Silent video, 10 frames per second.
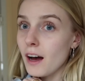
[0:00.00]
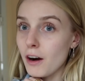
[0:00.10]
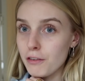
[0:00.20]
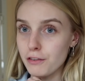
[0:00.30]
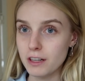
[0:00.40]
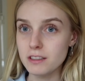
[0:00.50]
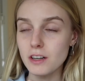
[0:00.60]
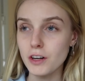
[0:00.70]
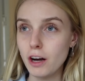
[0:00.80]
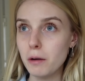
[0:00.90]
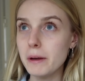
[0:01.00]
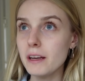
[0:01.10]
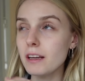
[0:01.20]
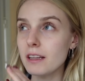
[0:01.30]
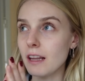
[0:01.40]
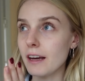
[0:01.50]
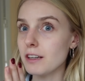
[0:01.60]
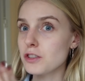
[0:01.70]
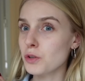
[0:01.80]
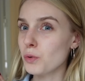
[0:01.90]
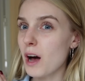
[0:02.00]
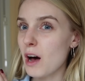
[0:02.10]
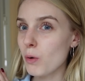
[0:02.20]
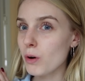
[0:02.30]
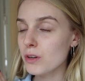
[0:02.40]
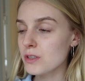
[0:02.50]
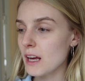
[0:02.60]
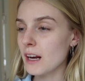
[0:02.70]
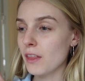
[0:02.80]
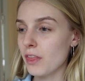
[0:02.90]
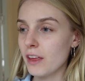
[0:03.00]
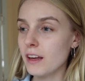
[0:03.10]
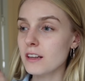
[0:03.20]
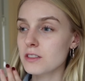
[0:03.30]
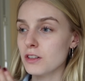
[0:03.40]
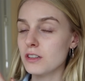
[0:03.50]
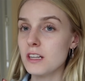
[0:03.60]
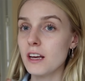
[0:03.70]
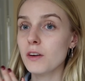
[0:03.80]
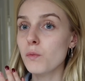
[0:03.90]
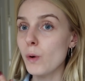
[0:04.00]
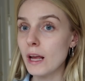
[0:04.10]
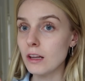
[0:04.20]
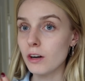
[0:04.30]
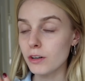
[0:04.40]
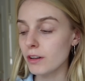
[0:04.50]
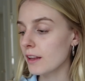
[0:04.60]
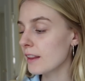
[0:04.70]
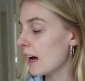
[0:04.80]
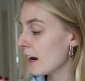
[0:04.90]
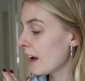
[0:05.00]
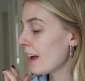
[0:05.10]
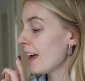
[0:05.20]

our friends are coming in like two hours and I think it's gonna take way longer than that.